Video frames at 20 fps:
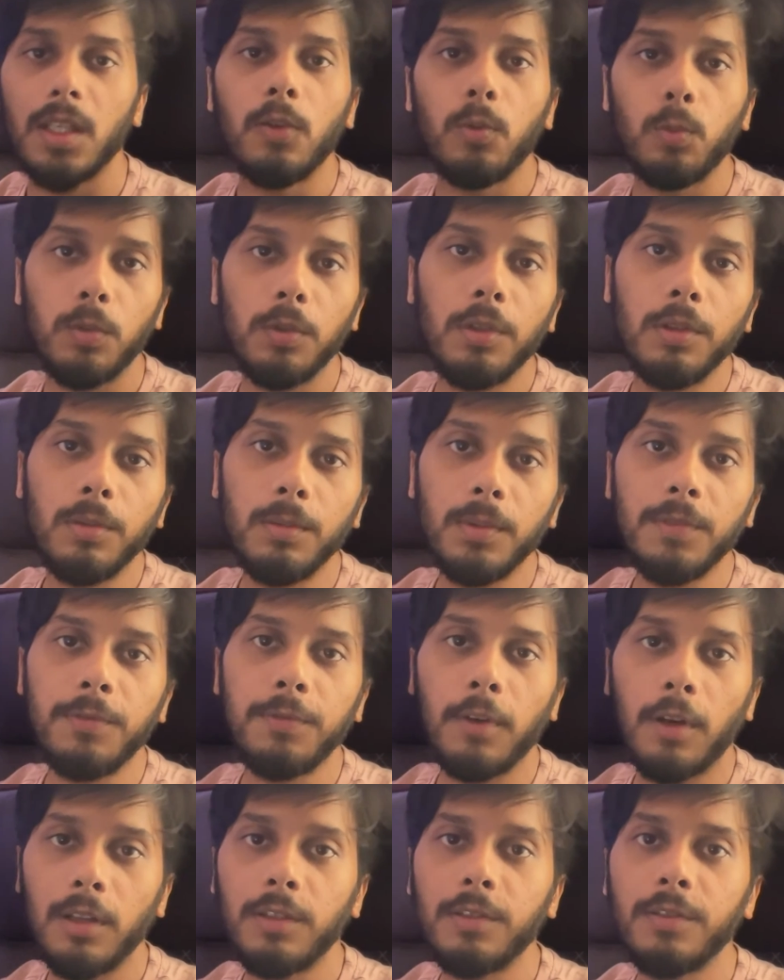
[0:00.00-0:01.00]
We'll be
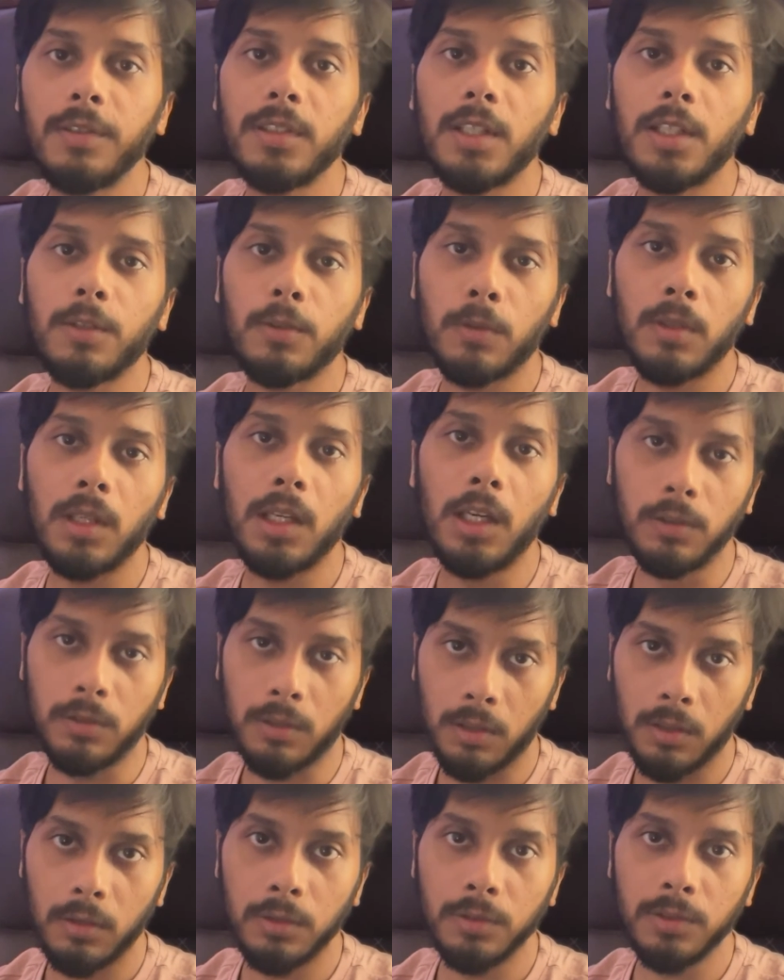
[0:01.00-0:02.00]
following the rollout
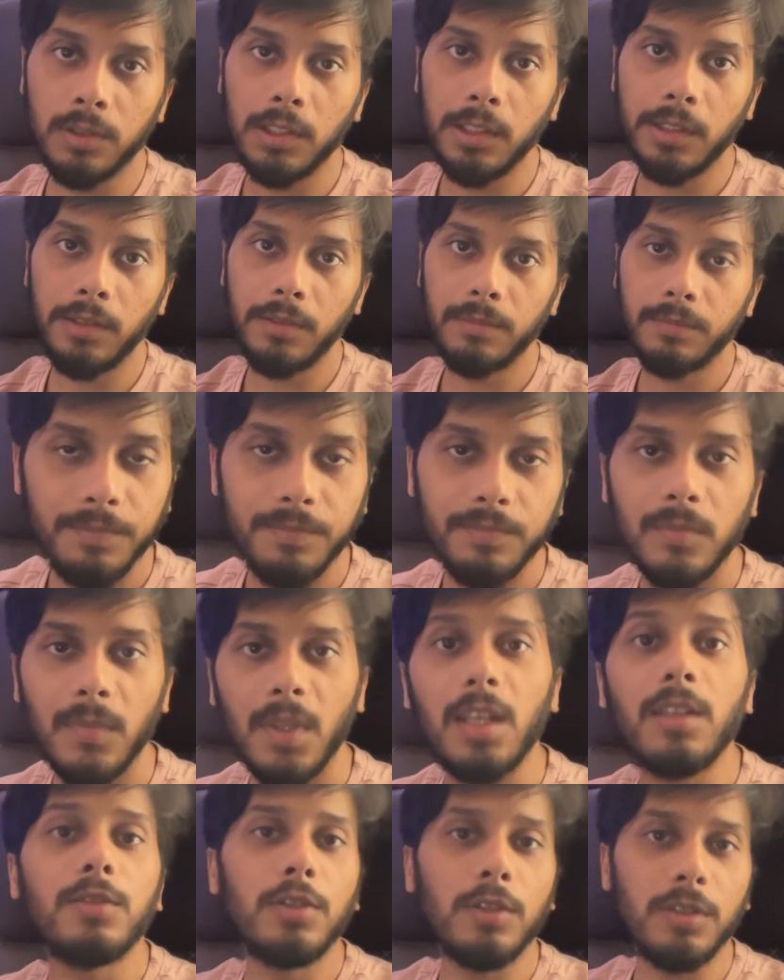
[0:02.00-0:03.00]
closely,
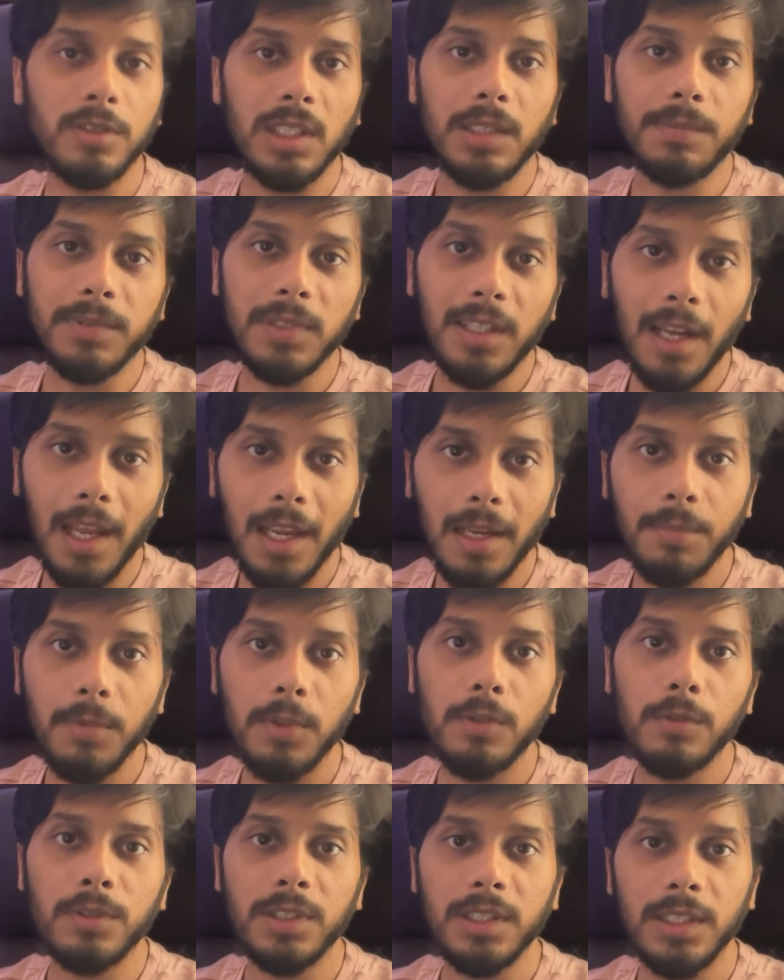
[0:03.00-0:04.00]
so subscribe
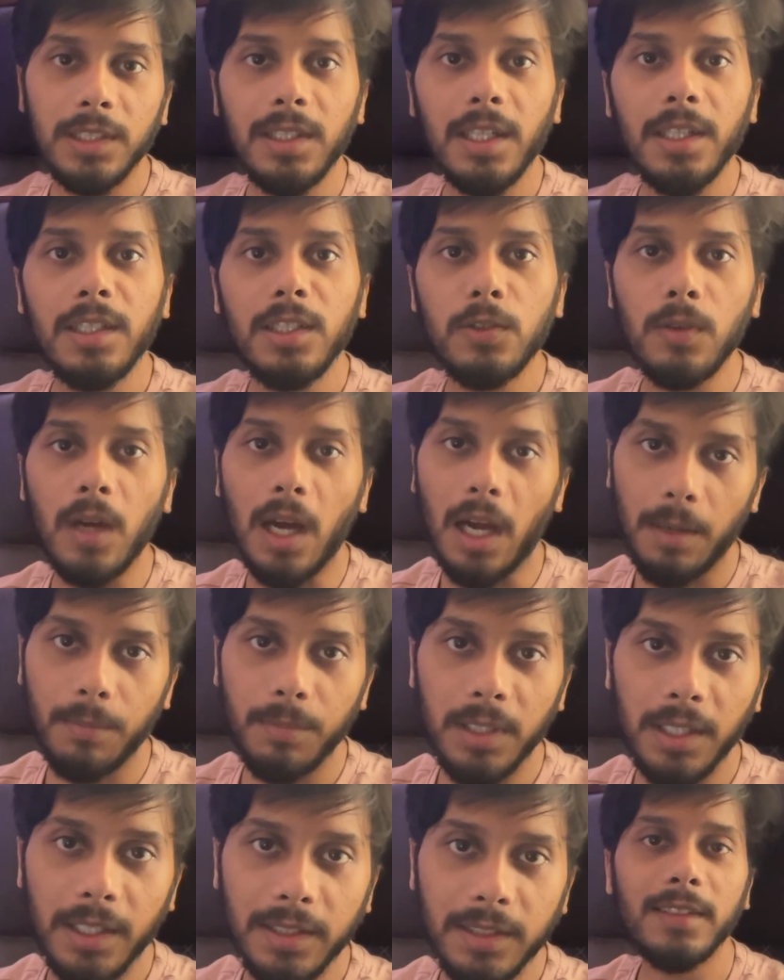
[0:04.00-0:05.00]
to see the new
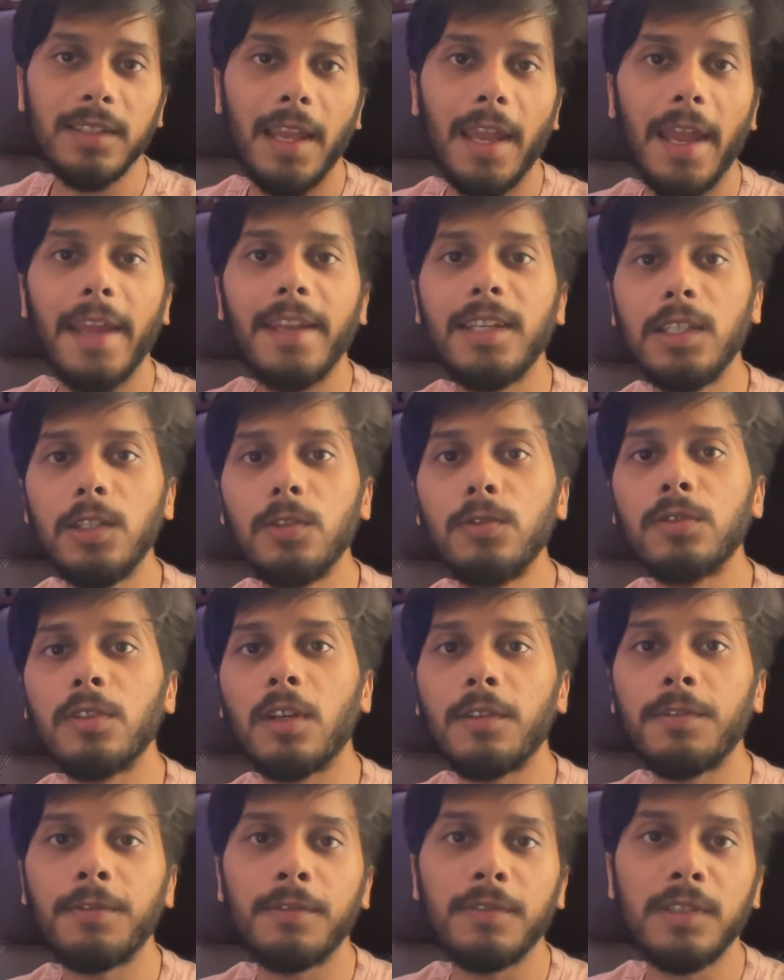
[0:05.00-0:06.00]
updates and use
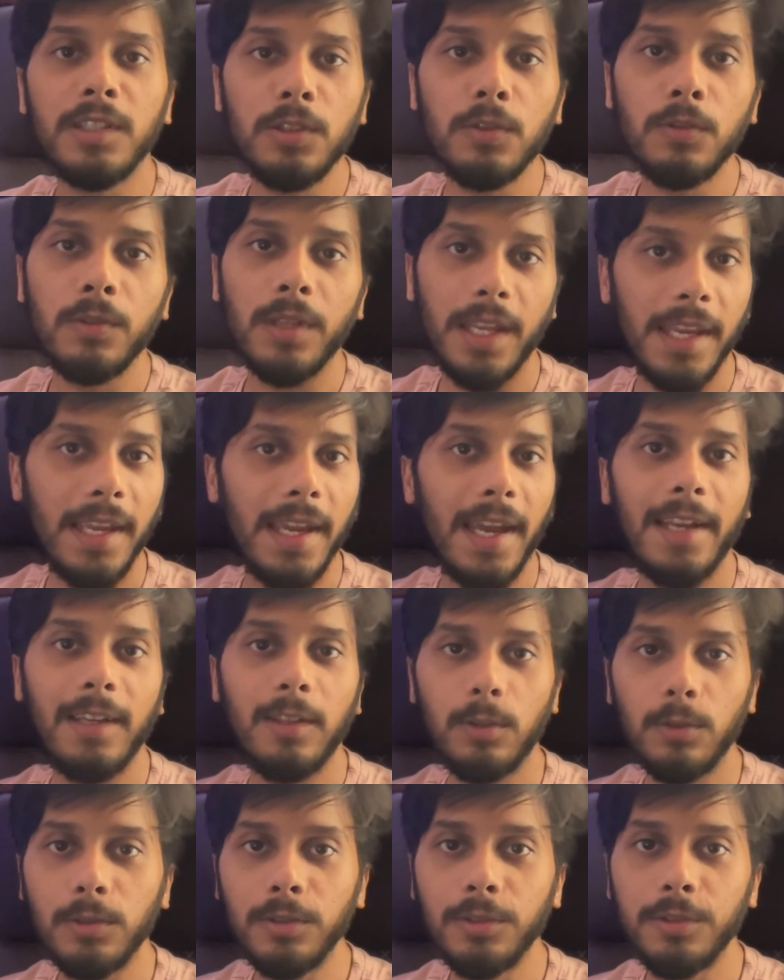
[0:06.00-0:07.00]
of new AI
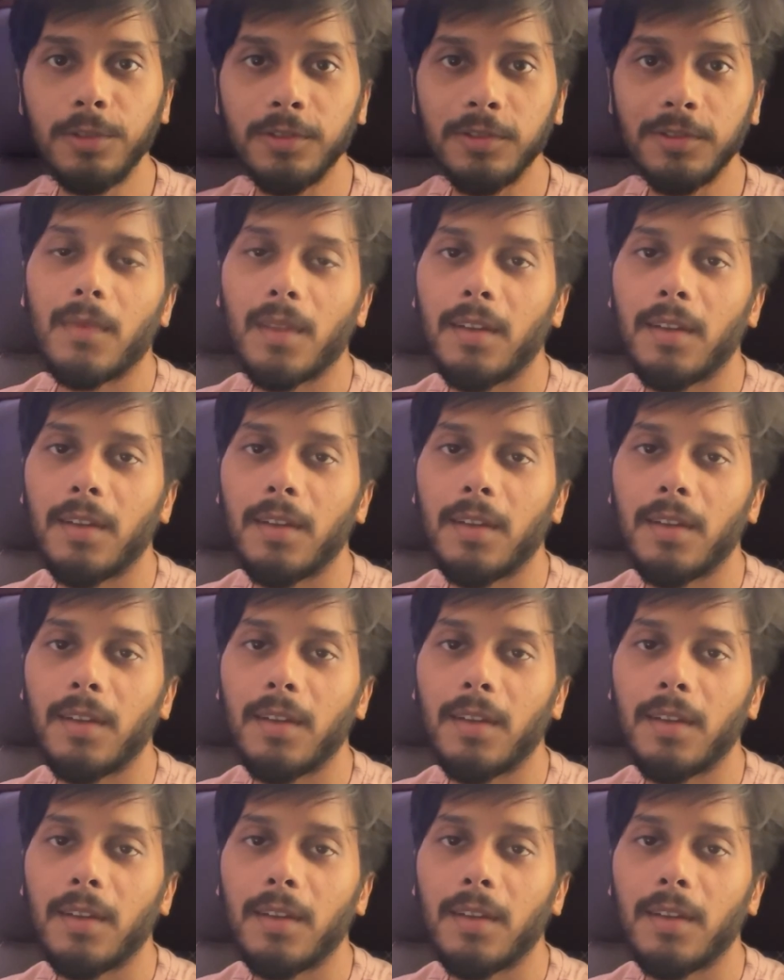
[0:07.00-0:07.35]
tools.